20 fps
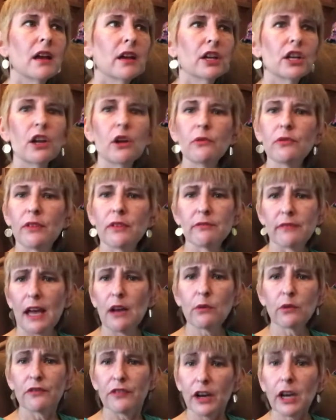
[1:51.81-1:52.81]
you know, they
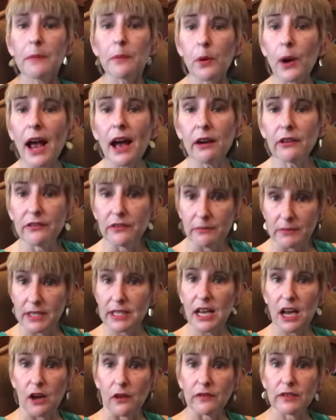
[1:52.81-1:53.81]
were very proud of
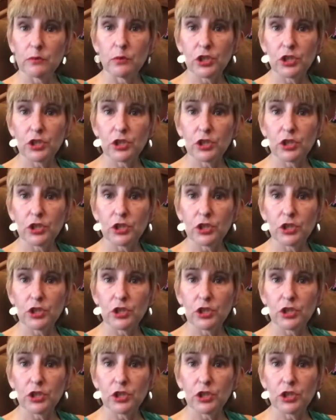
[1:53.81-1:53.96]
themselves,